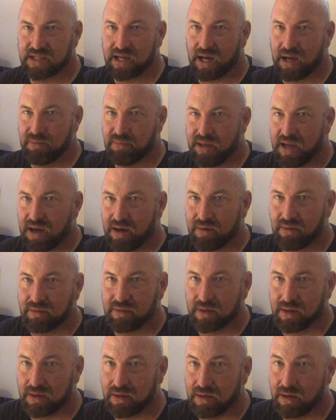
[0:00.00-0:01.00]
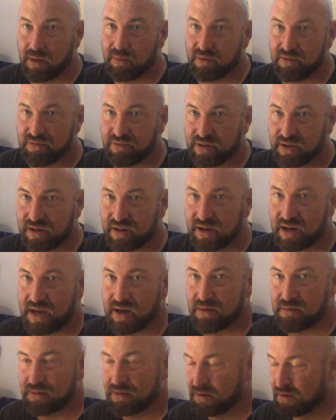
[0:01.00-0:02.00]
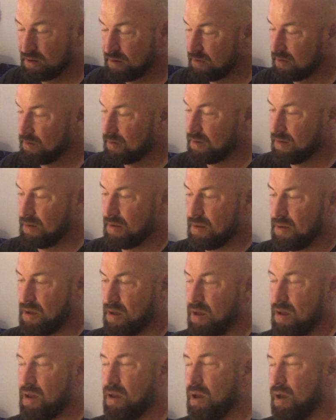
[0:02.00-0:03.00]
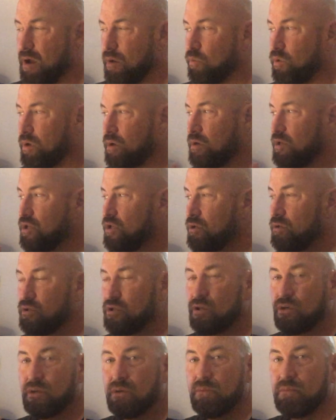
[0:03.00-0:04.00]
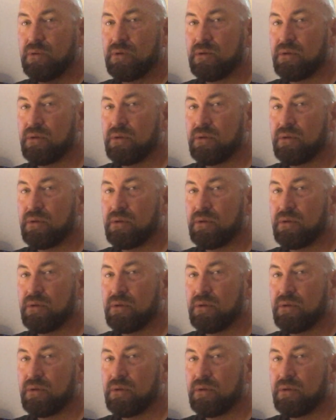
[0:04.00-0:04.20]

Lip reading: time now. I'm gonna figure it out. I went onto YouTube.